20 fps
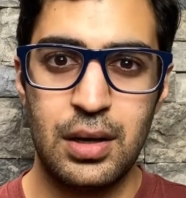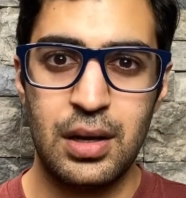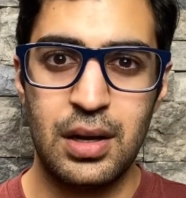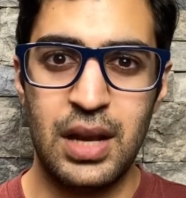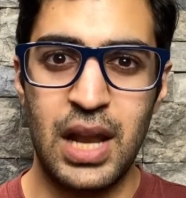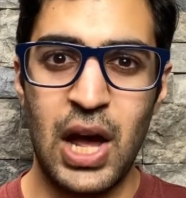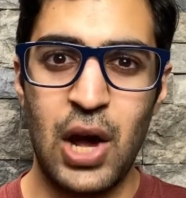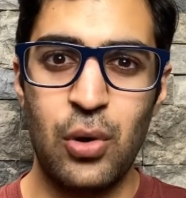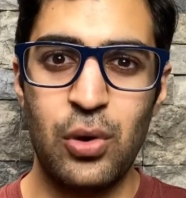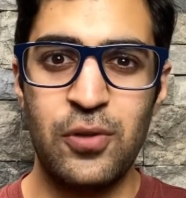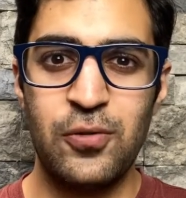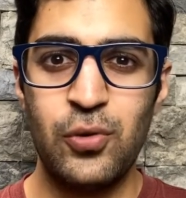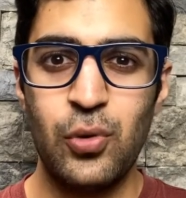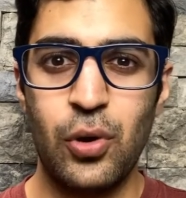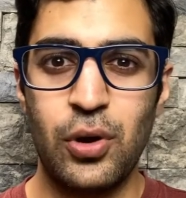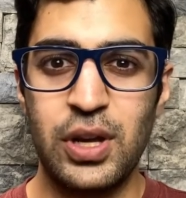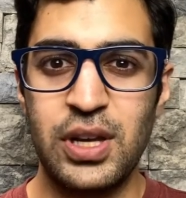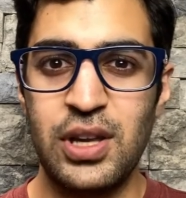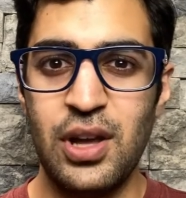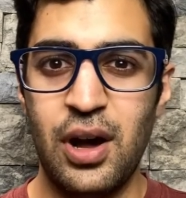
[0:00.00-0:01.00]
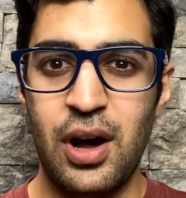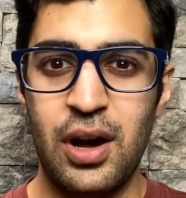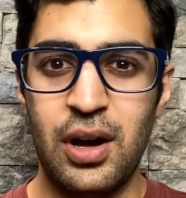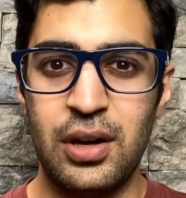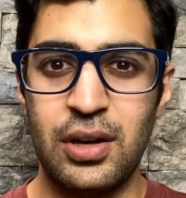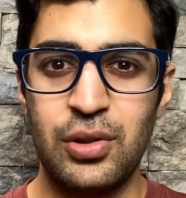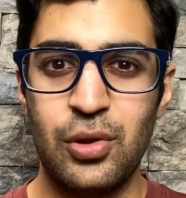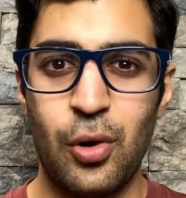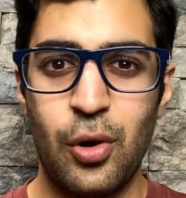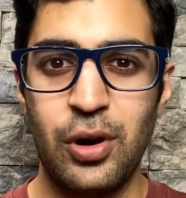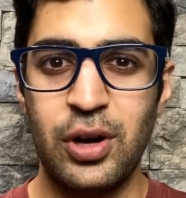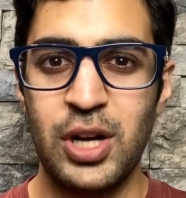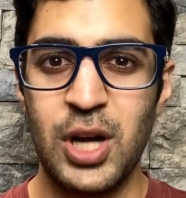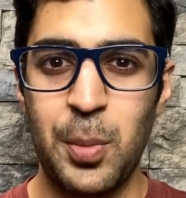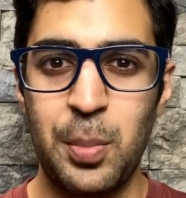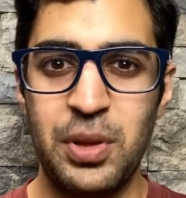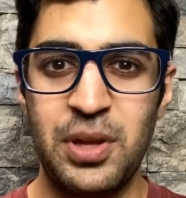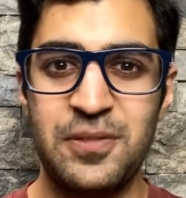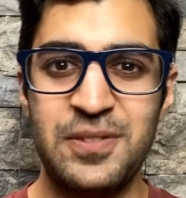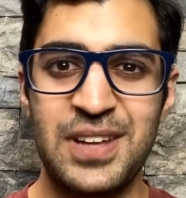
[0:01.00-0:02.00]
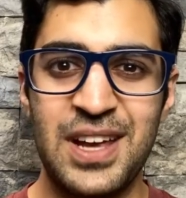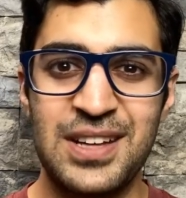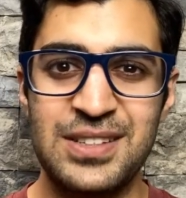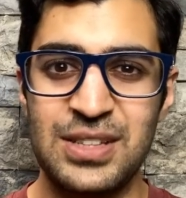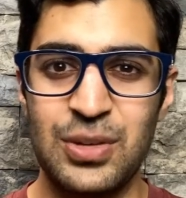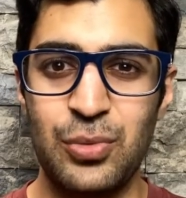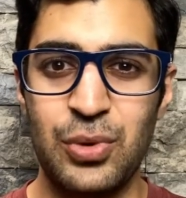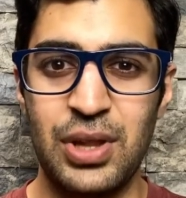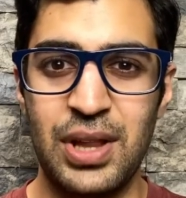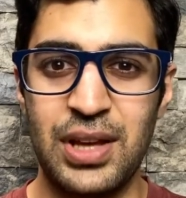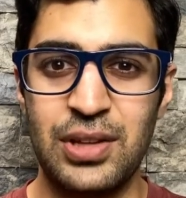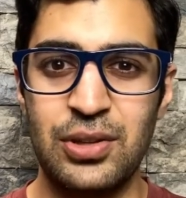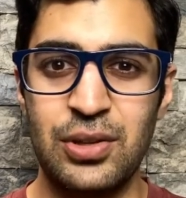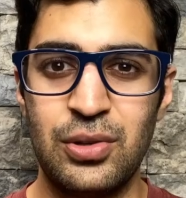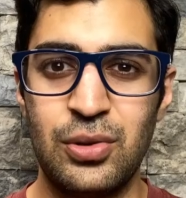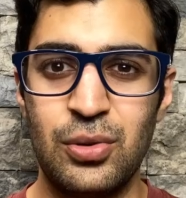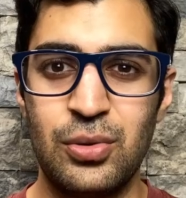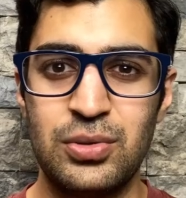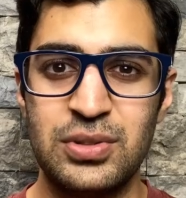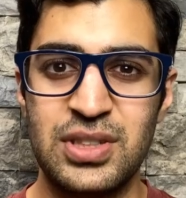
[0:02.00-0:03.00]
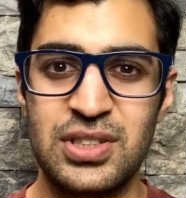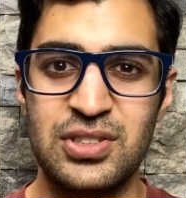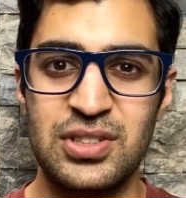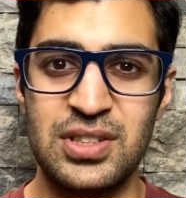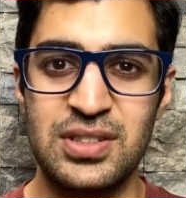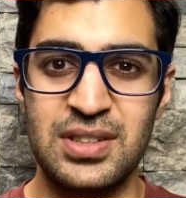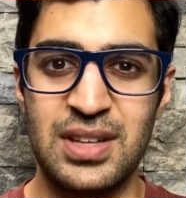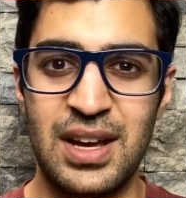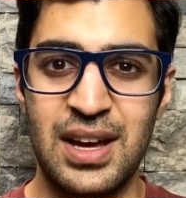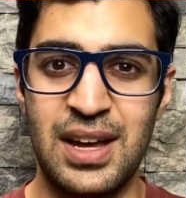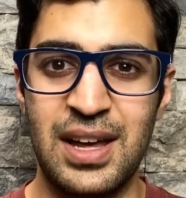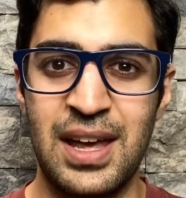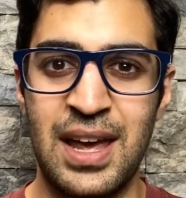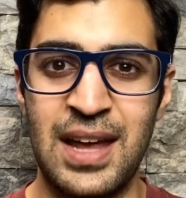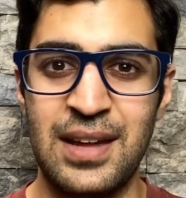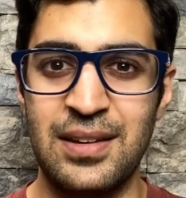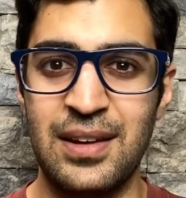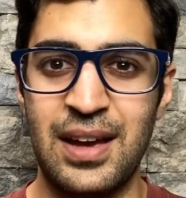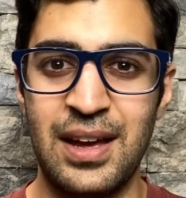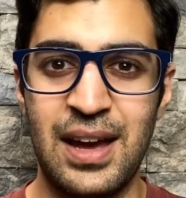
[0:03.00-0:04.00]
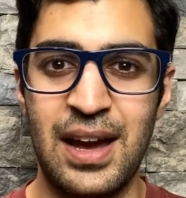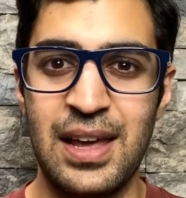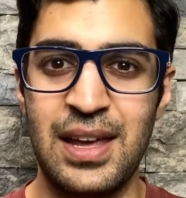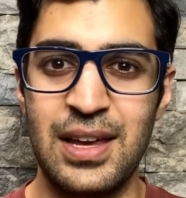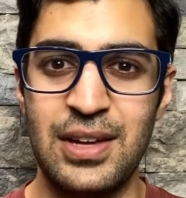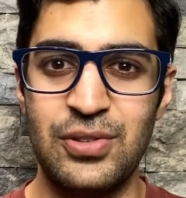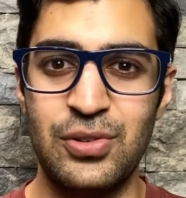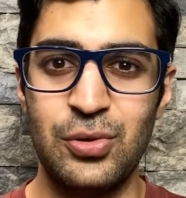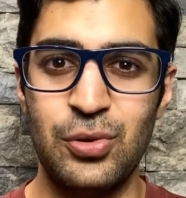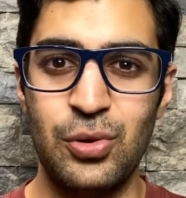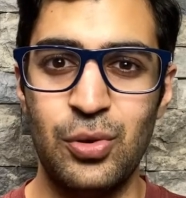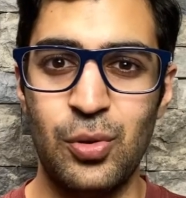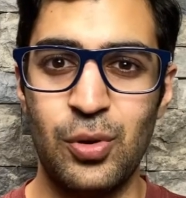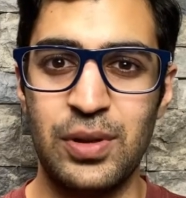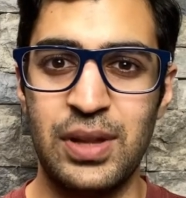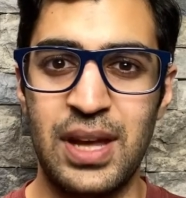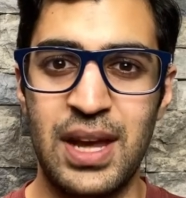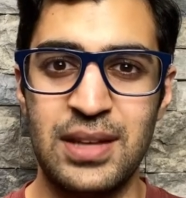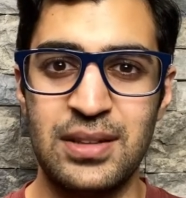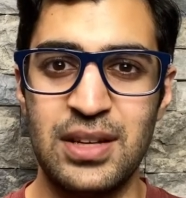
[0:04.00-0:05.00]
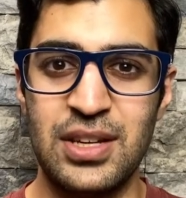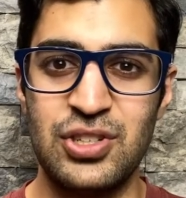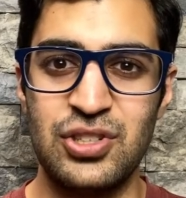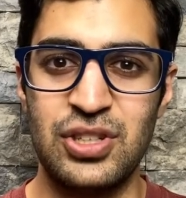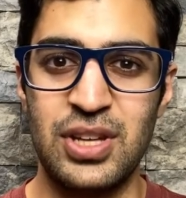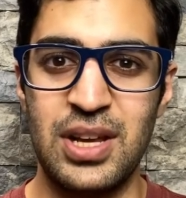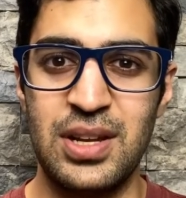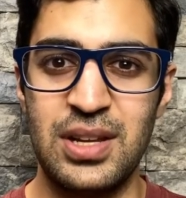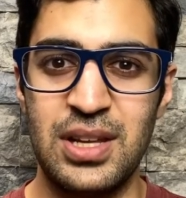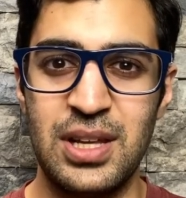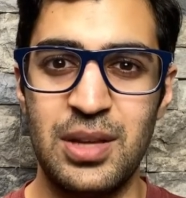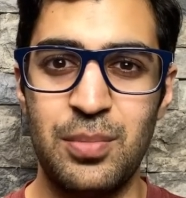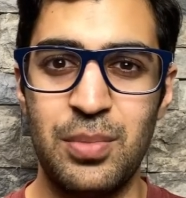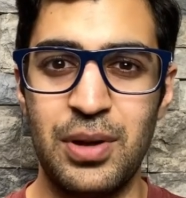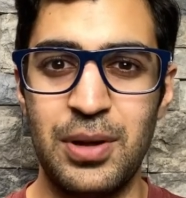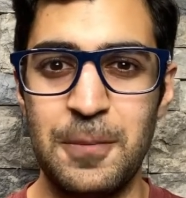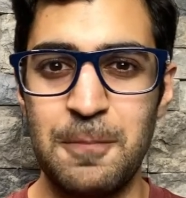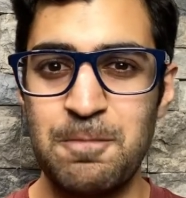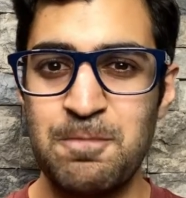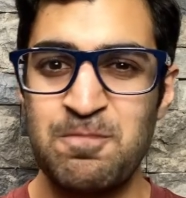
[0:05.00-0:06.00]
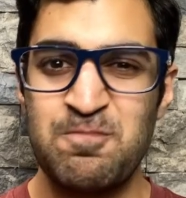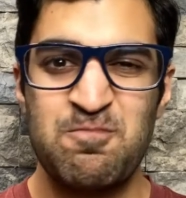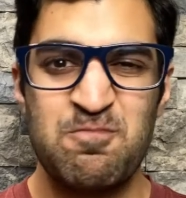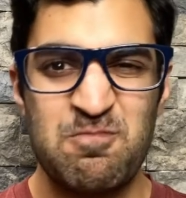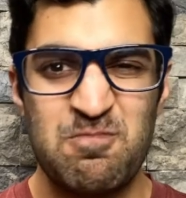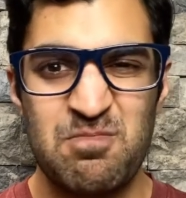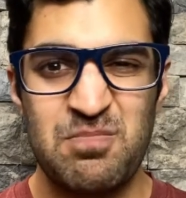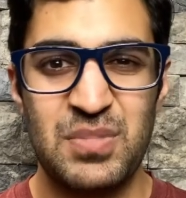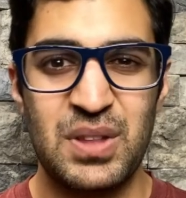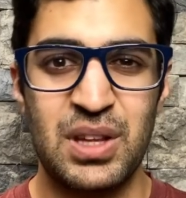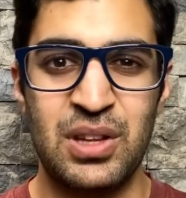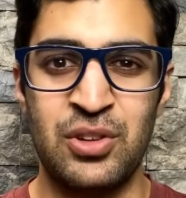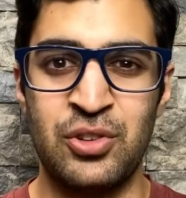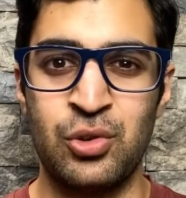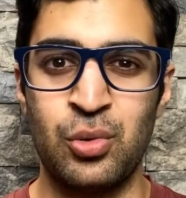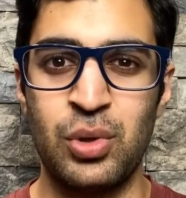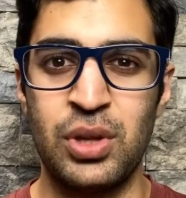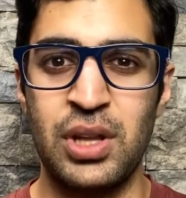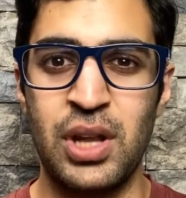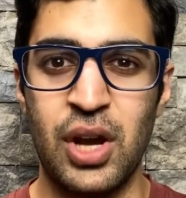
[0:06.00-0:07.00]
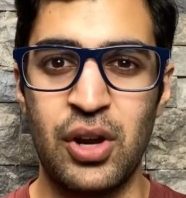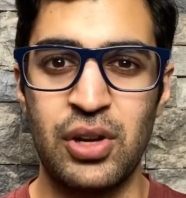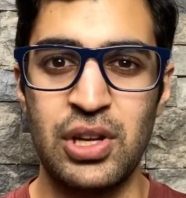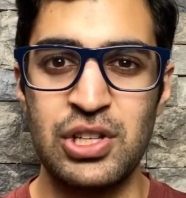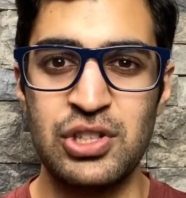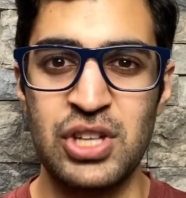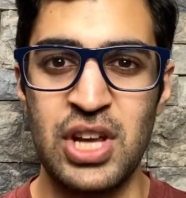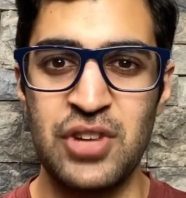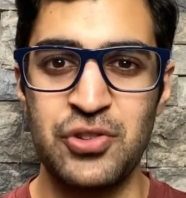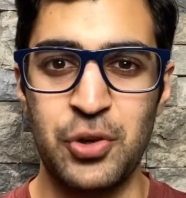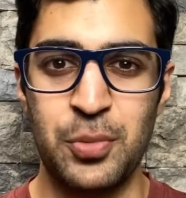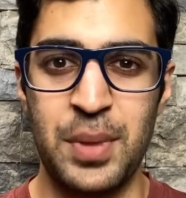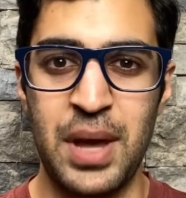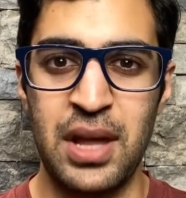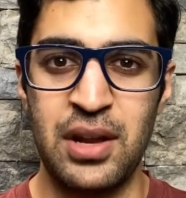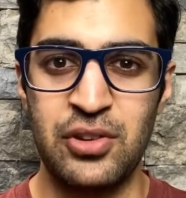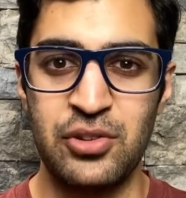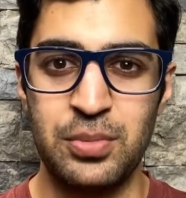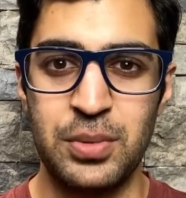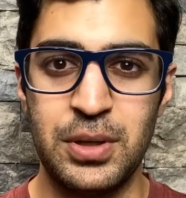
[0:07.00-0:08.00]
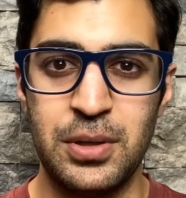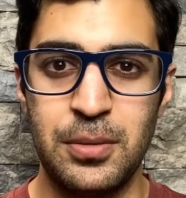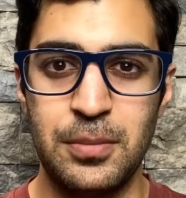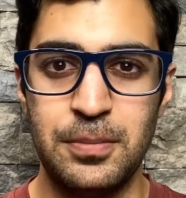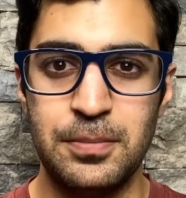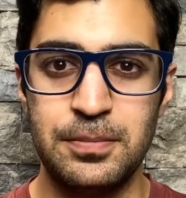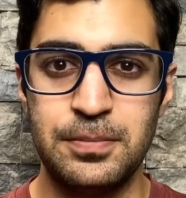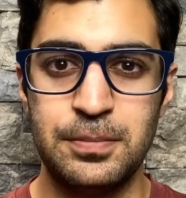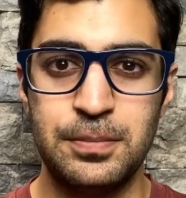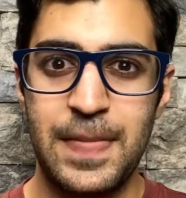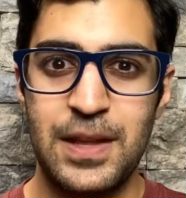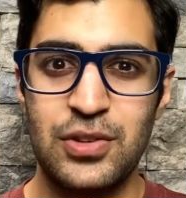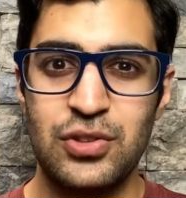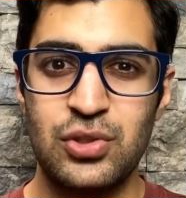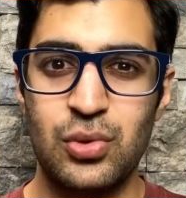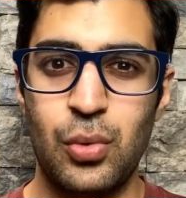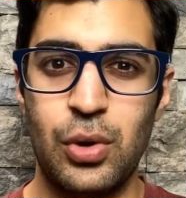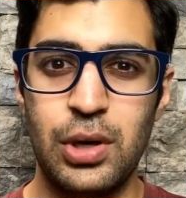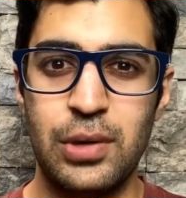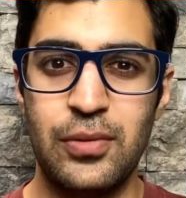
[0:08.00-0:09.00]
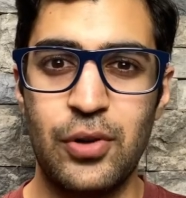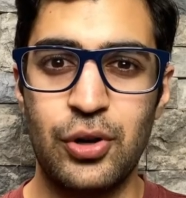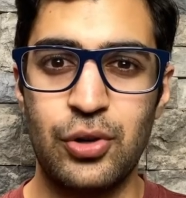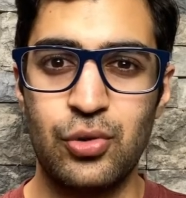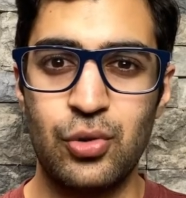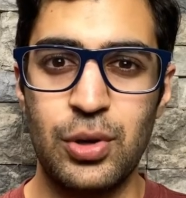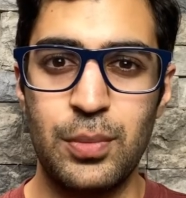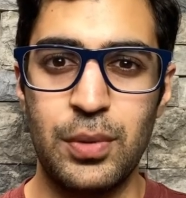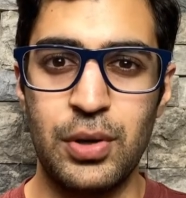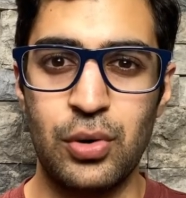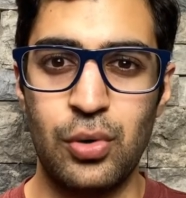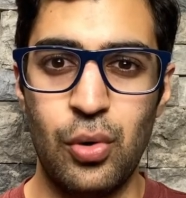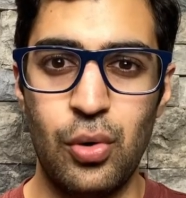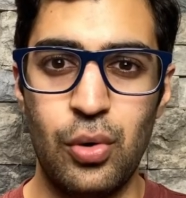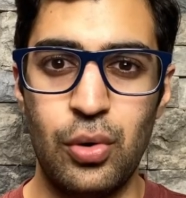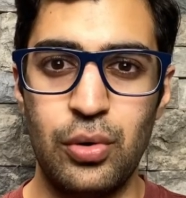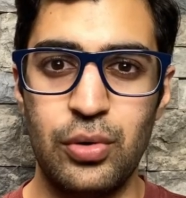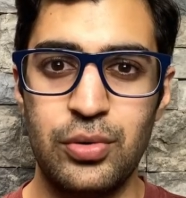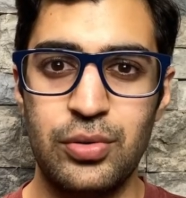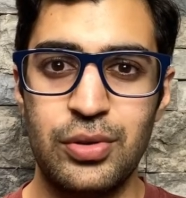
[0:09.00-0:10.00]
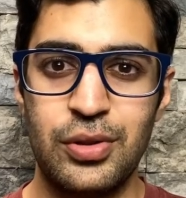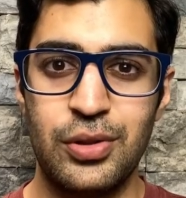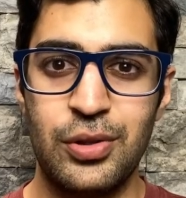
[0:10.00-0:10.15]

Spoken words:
Now, if you are young, there are a couple of tests that we like to do, such as the anti-IA2 or the anti-GAD, but it's really not going to change our management. So what are our treatment goals?